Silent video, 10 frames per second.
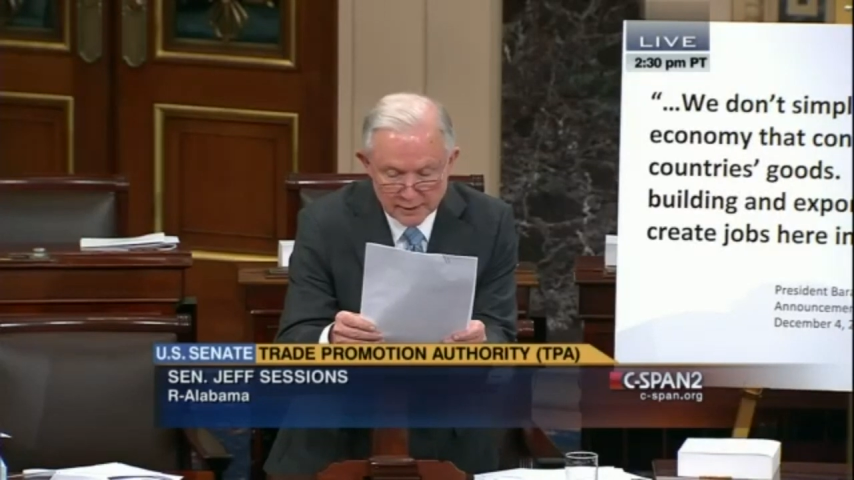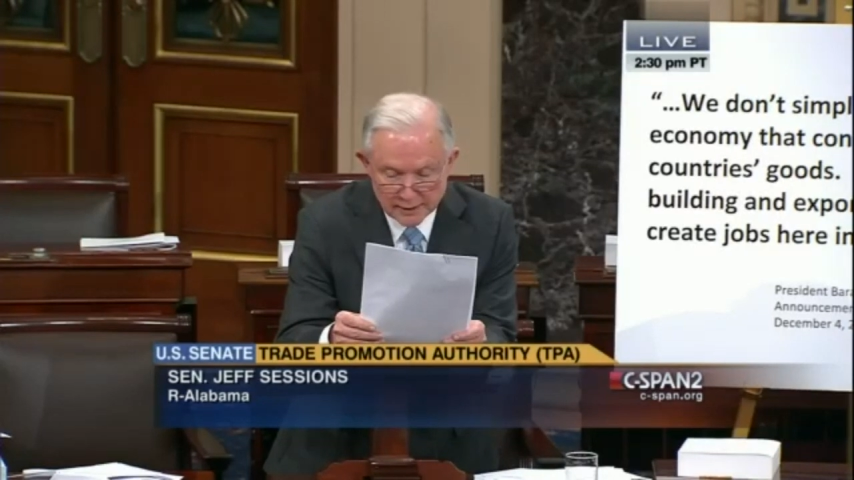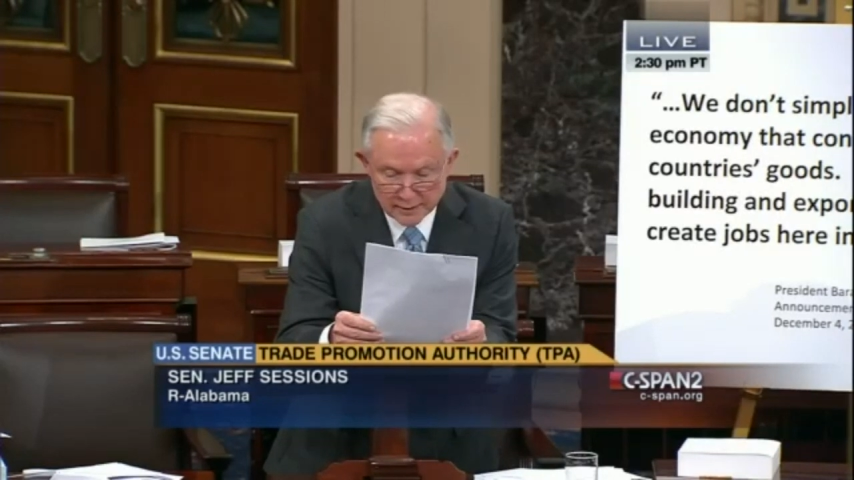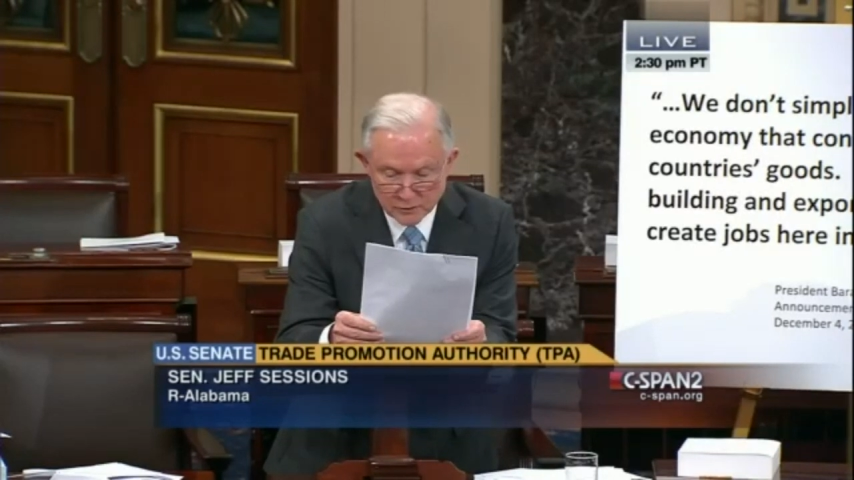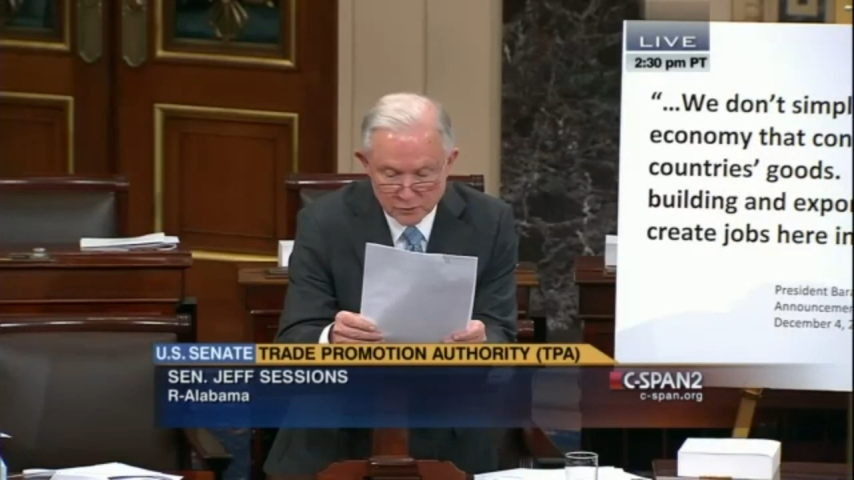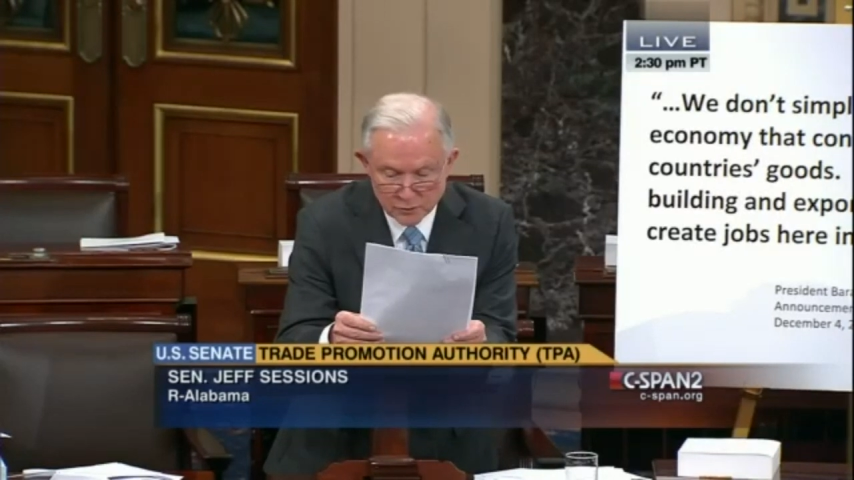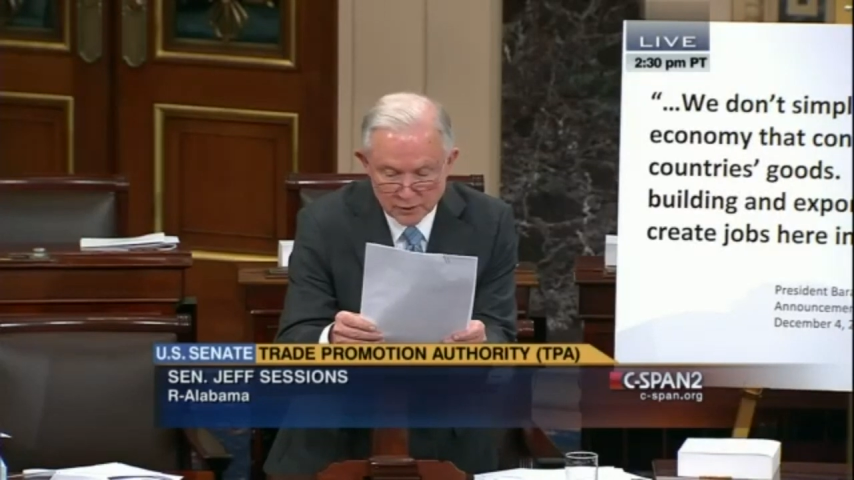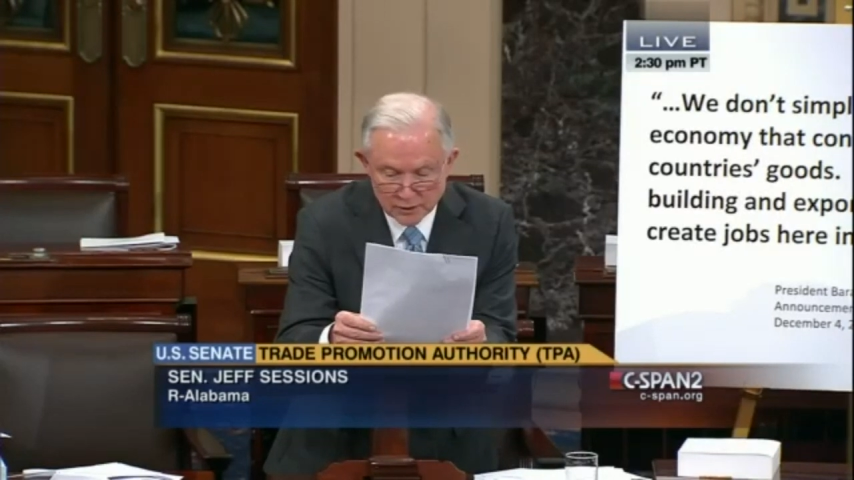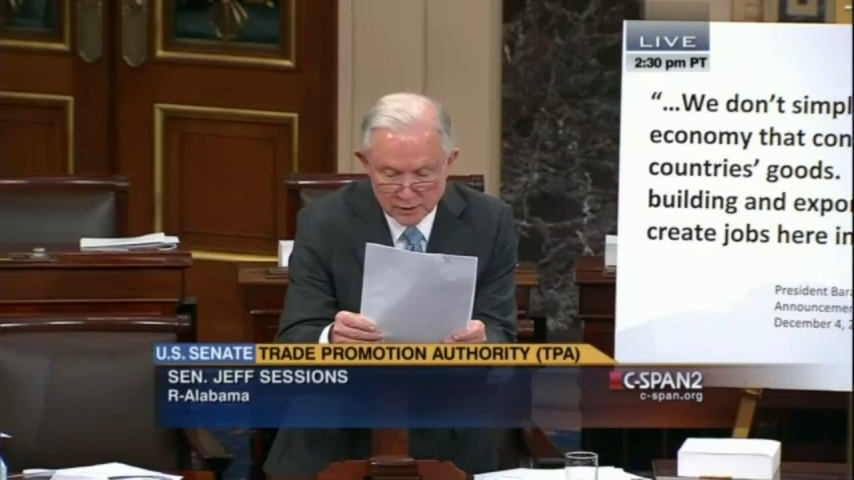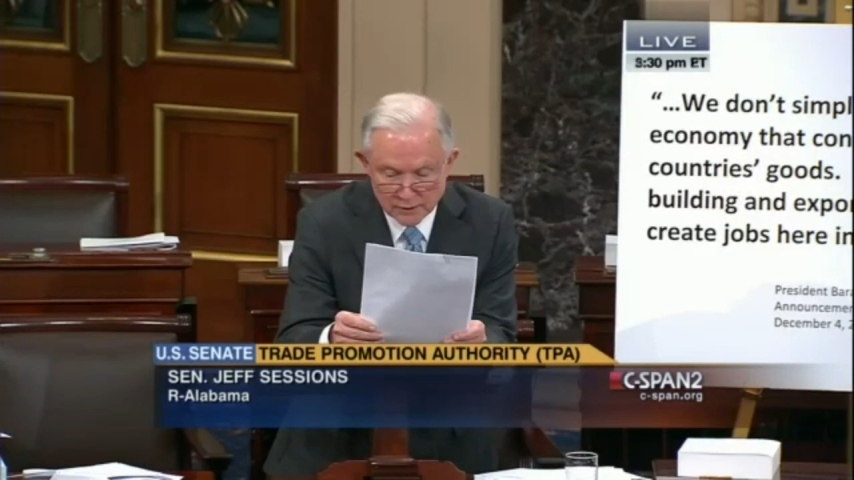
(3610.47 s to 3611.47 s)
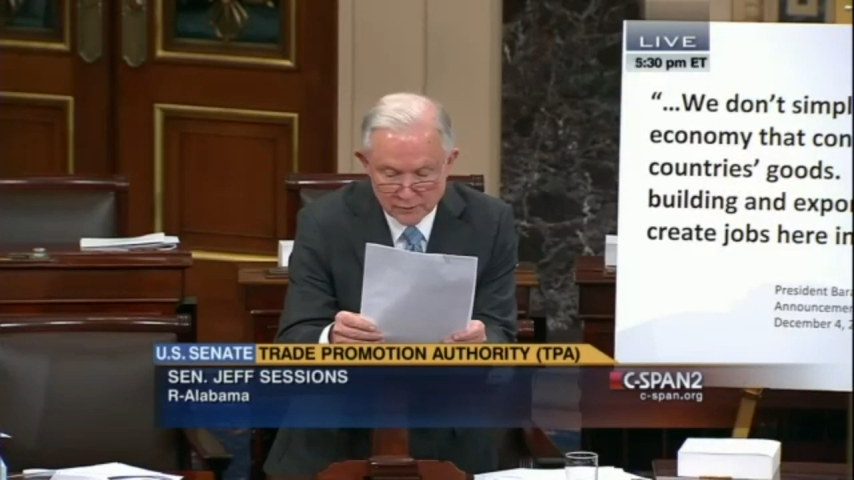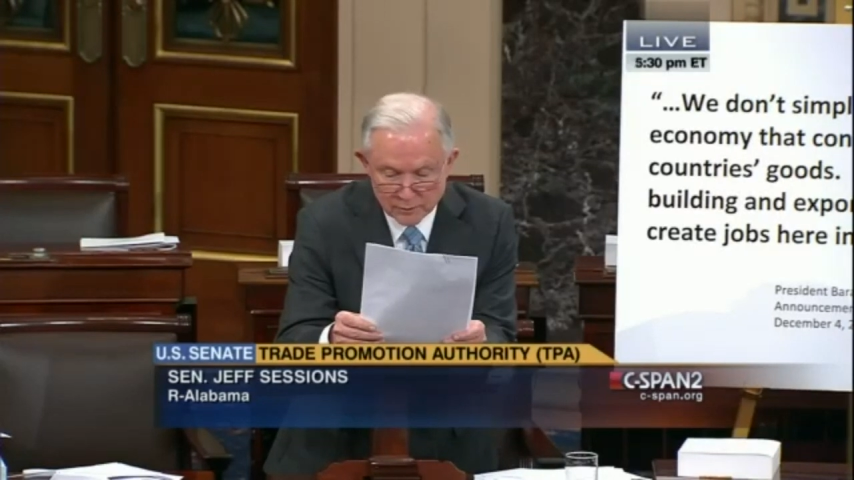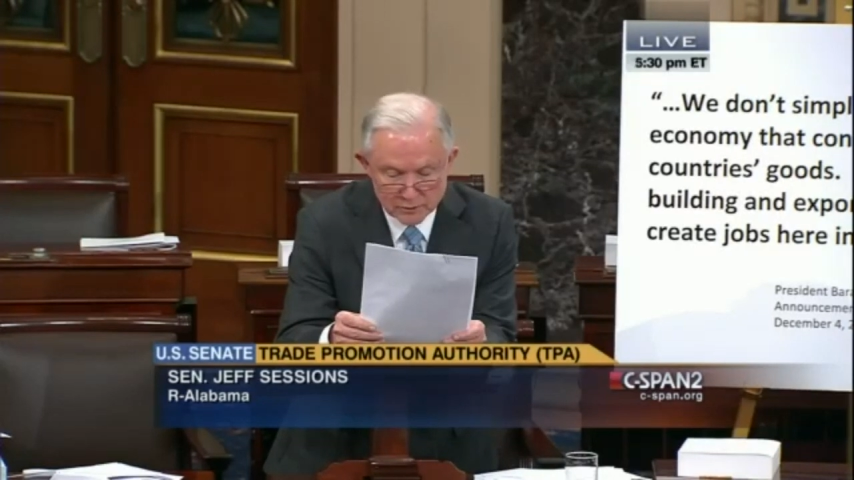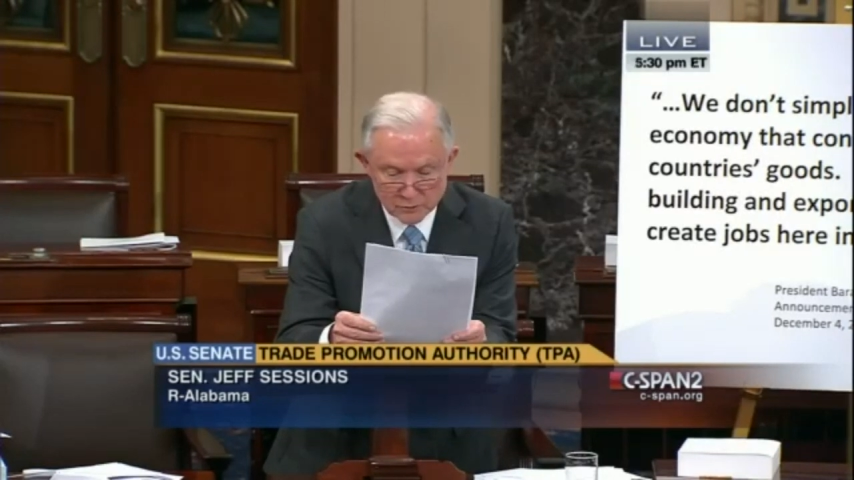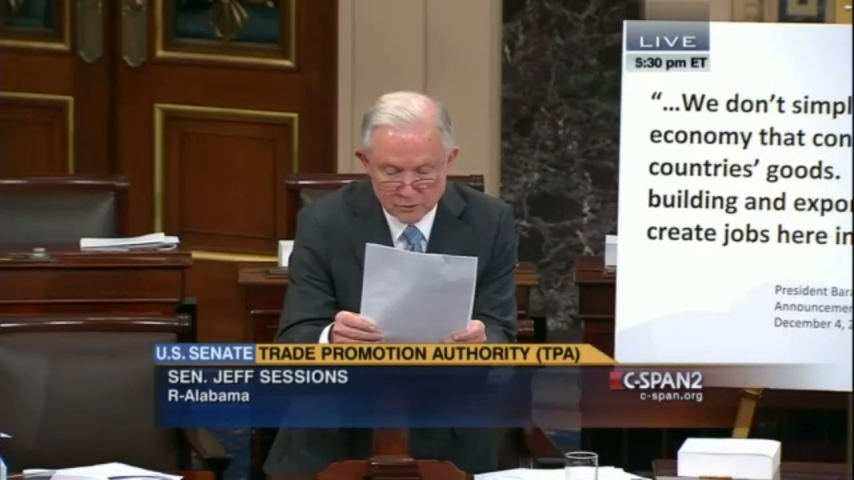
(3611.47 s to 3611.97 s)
and ensuring governments